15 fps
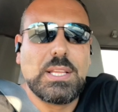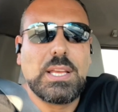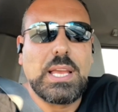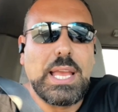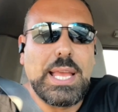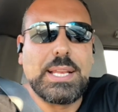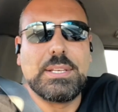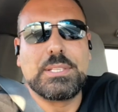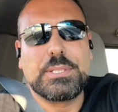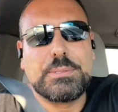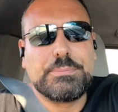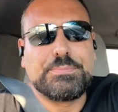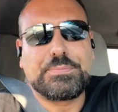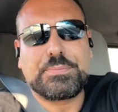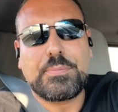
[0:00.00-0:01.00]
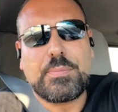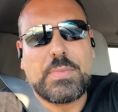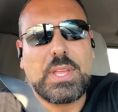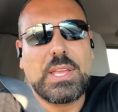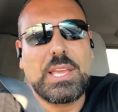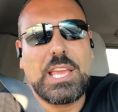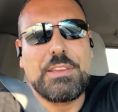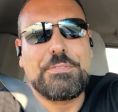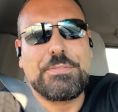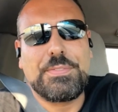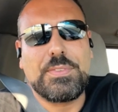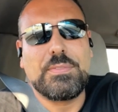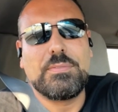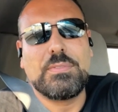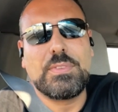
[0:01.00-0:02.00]
And if
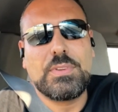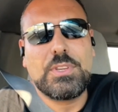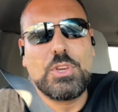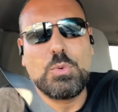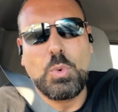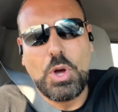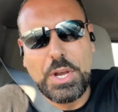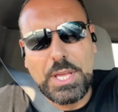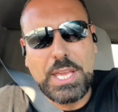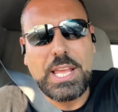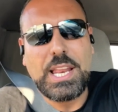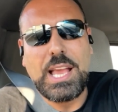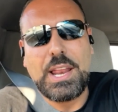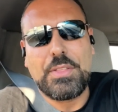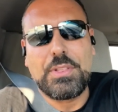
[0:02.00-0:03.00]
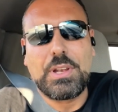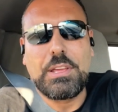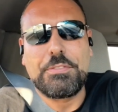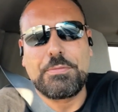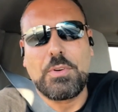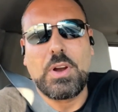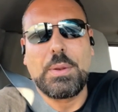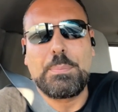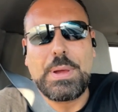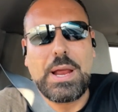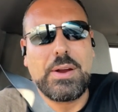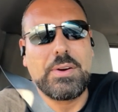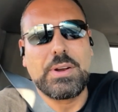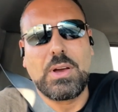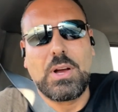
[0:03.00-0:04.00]
you want to get out of the left-right
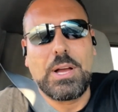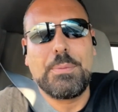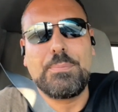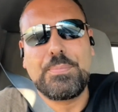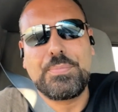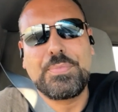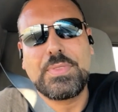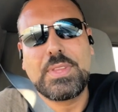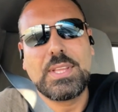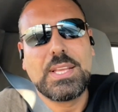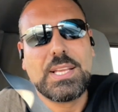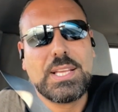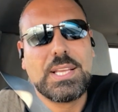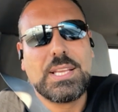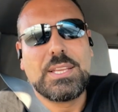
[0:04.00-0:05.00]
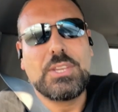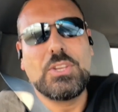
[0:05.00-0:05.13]
paradigm,